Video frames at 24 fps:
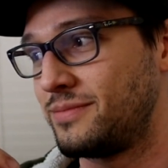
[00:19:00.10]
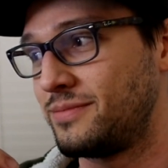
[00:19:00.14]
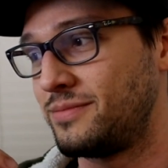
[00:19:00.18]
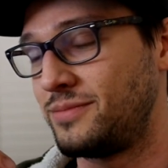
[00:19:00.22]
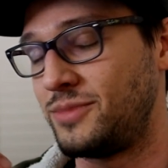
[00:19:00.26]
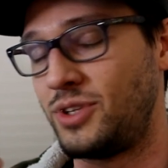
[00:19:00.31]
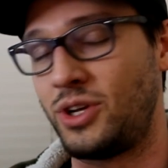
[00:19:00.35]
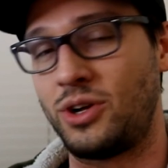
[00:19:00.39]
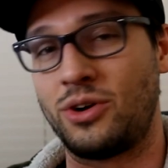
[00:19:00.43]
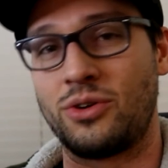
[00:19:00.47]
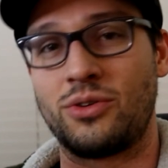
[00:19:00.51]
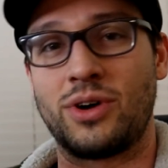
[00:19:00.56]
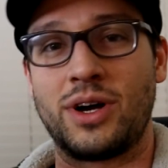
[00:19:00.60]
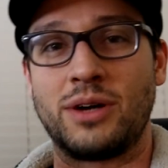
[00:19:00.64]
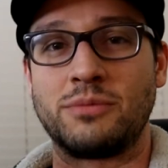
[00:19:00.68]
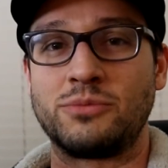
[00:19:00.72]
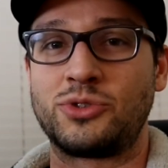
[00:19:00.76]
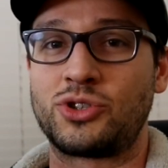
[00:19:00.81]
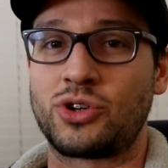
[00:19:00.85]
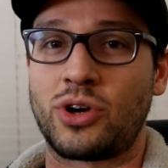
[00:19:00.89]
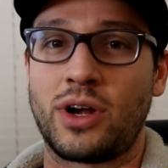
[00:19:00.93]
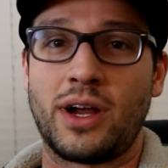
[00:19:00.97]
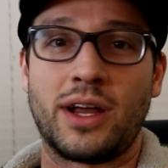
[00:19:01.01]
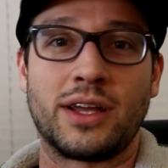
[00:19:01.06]
You know, I'm
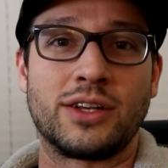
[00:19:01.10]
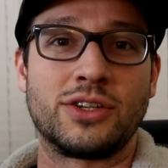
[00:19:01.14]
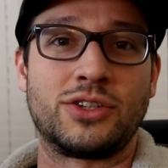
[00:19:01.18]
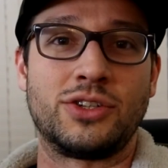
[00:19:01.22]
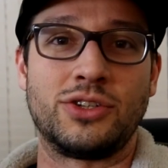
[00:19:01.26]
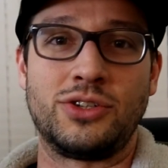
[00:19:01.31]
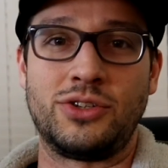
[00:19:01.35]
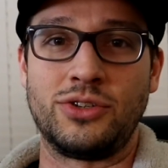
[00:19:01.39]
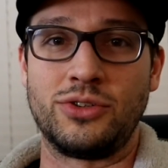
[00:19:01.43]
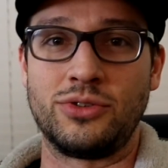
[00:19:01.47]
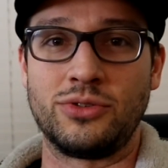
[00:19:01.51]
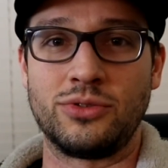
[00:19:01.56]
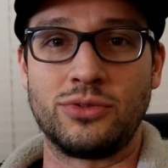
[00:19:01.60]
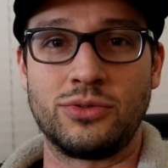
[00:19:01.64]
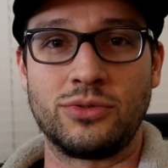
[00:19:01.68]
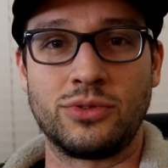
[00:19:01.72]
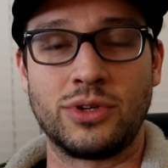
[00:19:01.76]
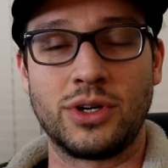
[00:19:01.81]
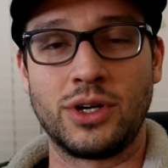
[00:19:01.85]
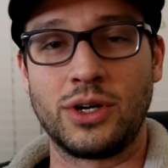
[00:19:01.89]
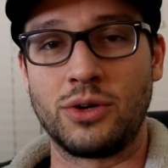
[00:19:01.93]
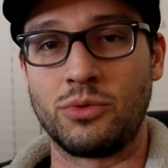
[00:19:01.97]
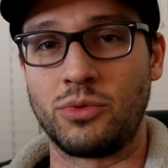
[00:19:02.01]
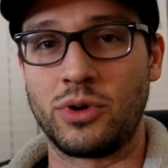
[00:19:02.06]
trying to do
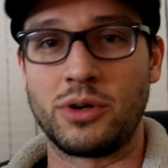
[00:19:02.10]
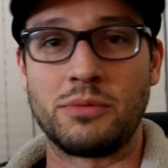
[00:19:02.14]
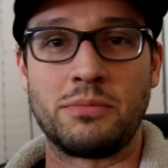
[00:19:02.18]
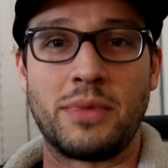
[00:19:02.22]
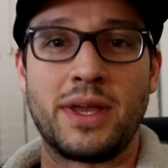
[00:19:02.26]
what